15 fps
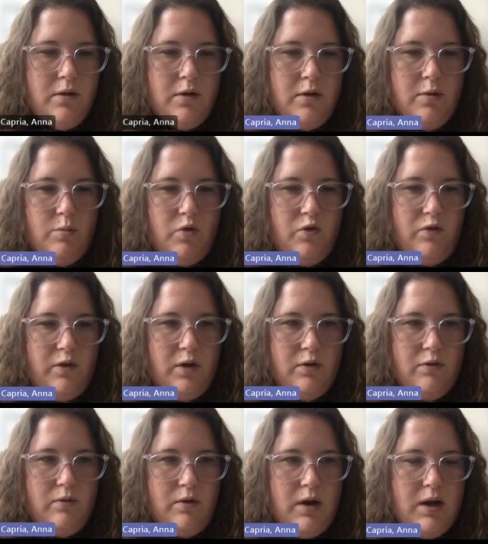can move it
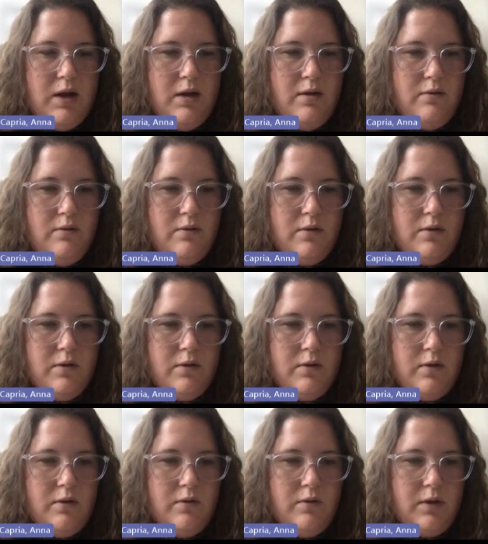around
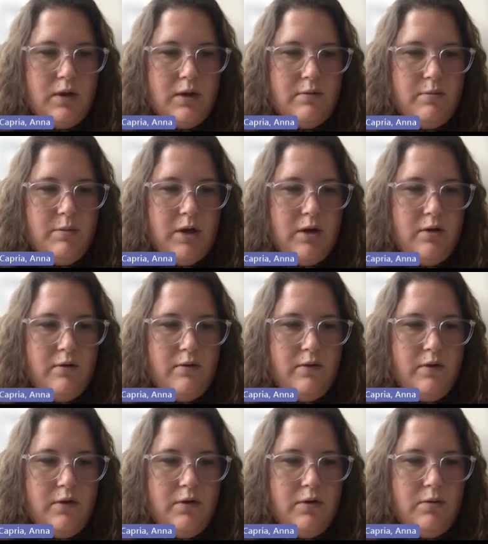so it gets better for
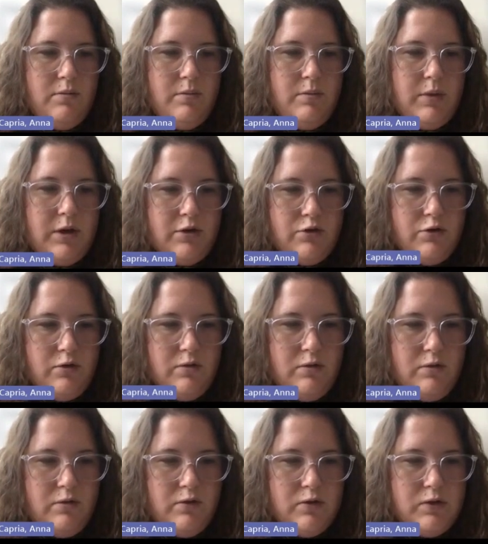your
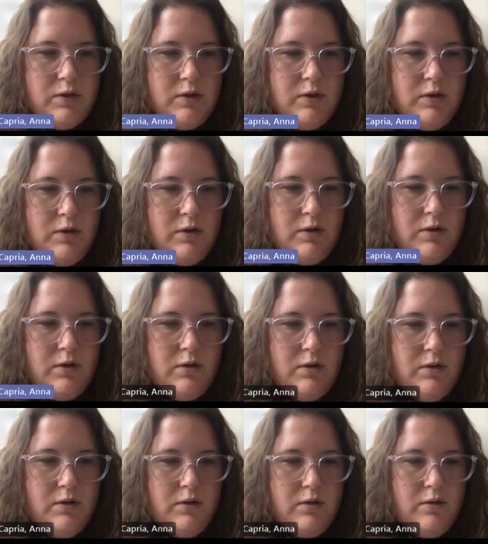pictures.
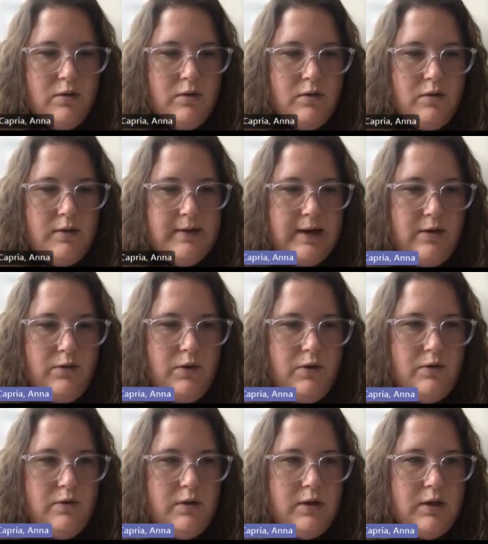
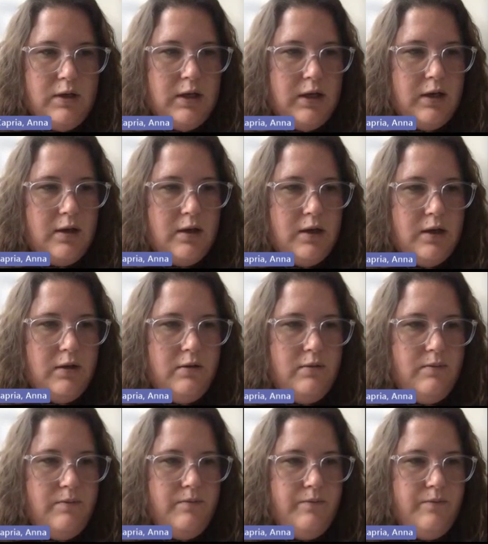Download the data,
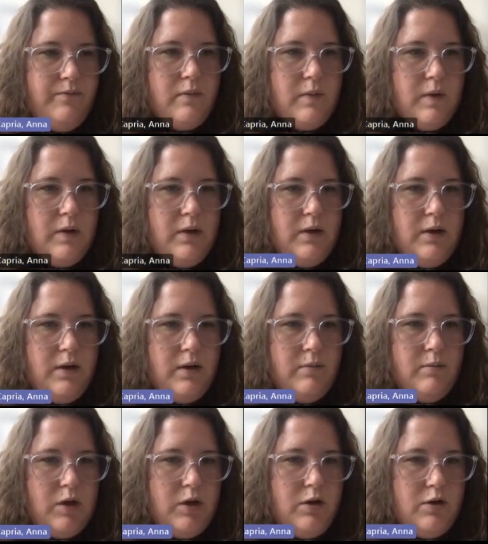and I'm
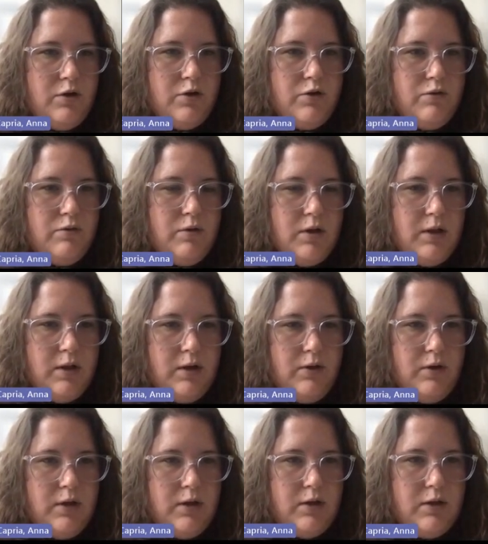going to just reload
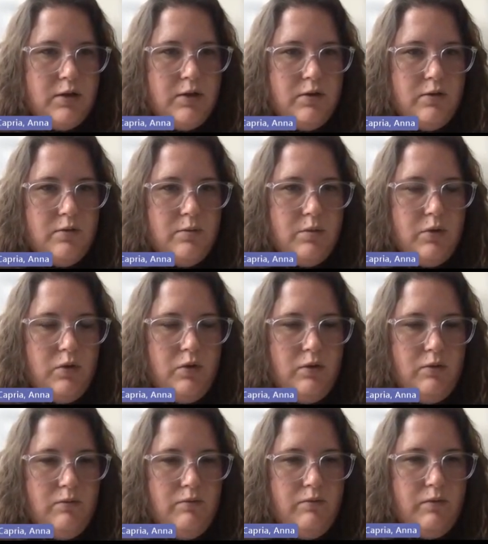it to pull
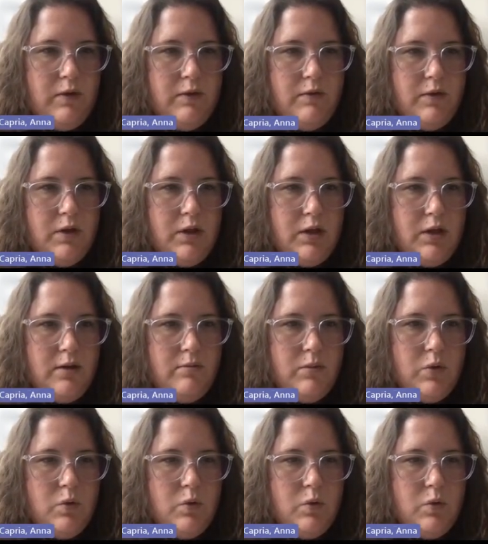everything in.